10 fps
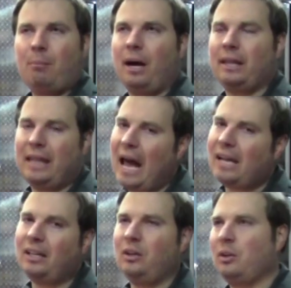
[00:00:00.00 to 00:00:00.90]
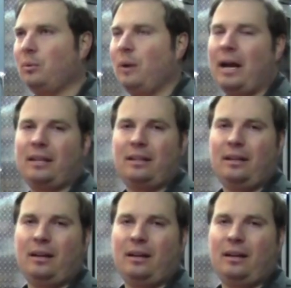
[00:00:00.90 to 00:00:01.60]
but that you can wreck